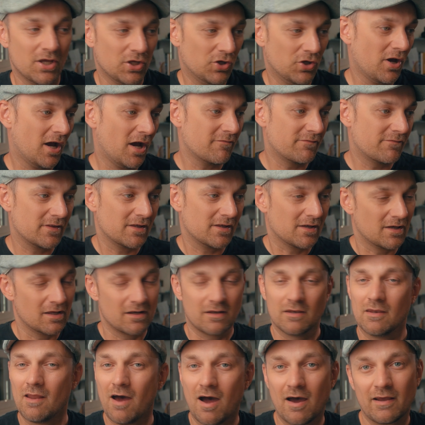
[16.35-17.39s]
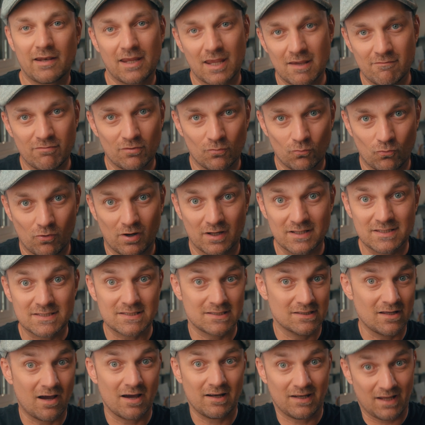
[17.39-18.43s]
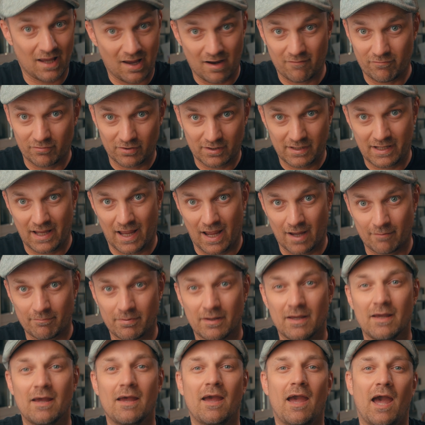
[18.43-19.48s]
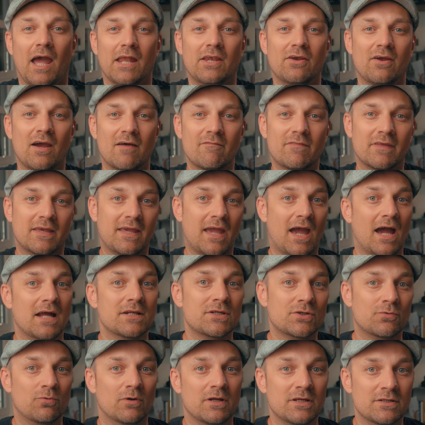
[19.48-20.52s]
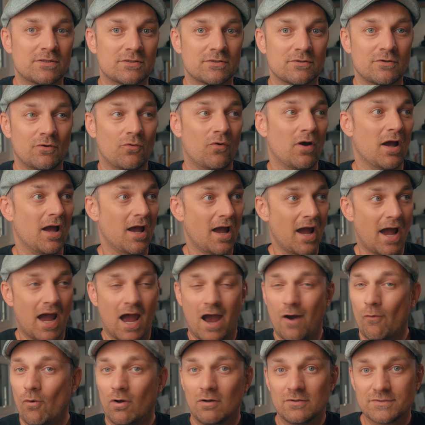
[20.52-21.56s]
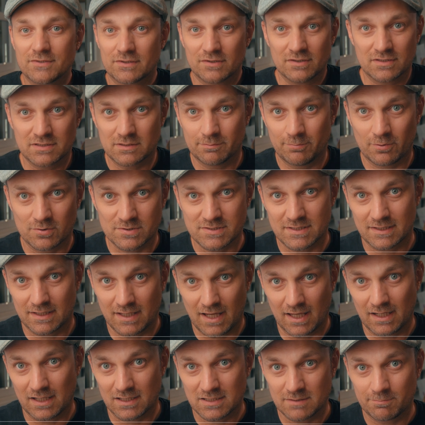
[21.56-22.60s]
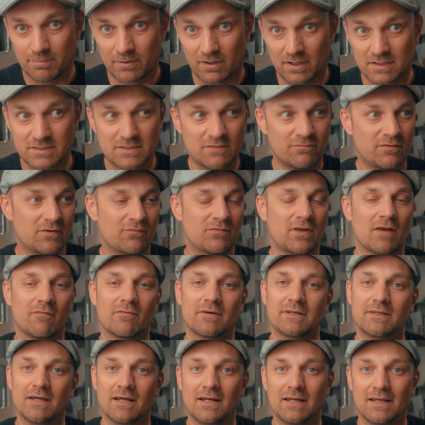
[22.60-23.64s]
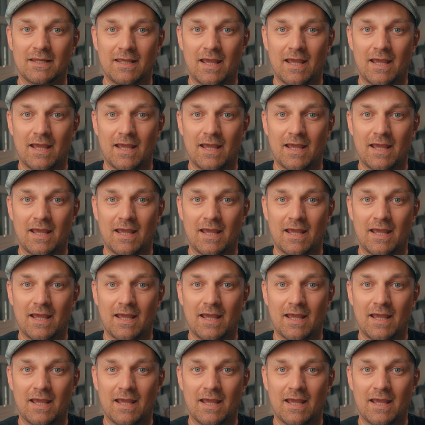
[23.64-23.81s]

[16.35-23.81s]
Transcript: You have the not even once, not ever camp, and you have the catch-22. How else are you supposed to gain experience if you've never done it